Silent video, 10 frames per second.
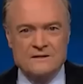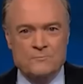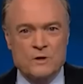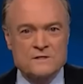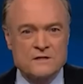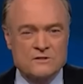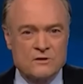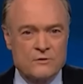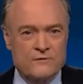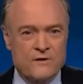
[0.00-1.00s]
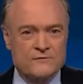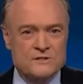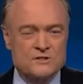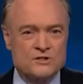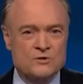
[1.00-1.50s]
The presidential oath of office
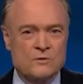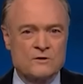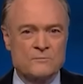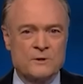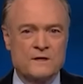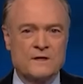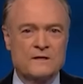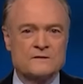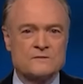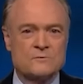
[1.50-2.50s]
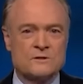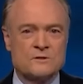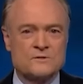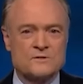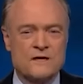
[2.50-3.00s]
is shorter, but it ends with
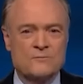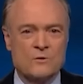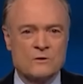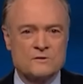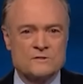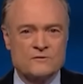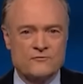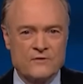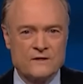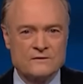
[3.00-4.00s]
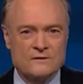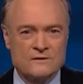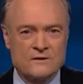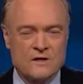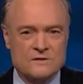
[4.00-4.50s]
those same words: defend
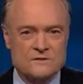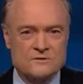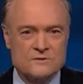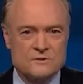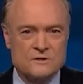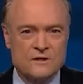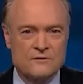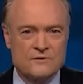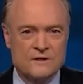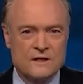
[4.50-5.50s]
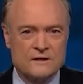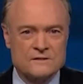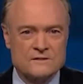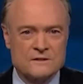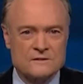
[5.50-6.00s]
the Constitution of the United
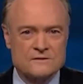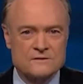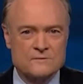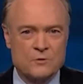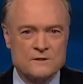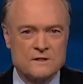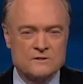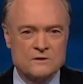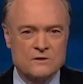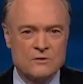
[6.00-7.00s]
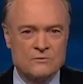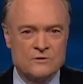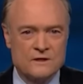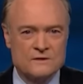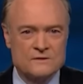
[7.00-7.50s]
States. The presidential oath
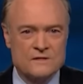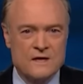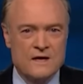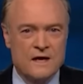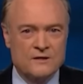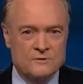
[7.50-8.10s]
is, I do